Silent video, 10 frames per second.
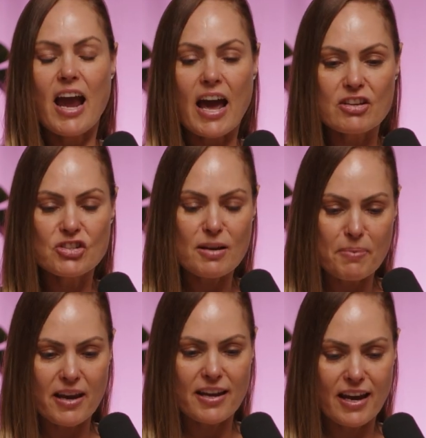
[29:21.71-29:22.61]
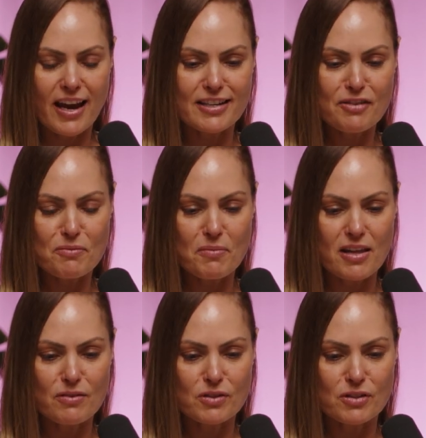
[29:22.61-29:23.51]
And the GP had given
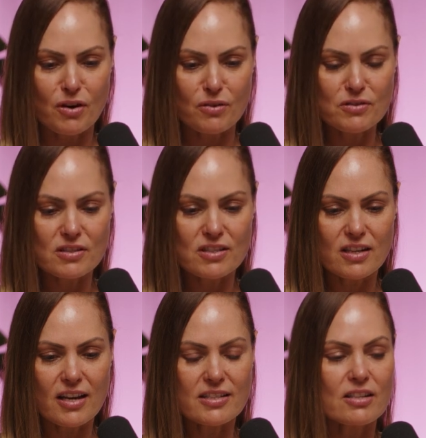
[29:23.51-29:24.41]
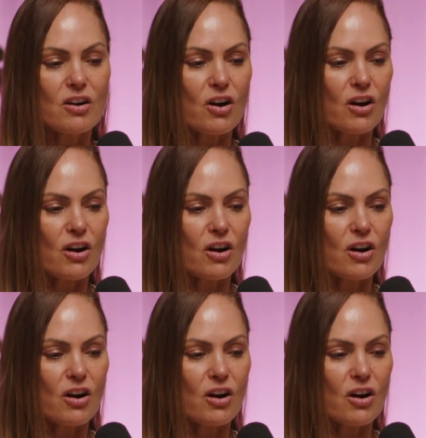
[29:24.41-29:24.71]
me the results, and I said,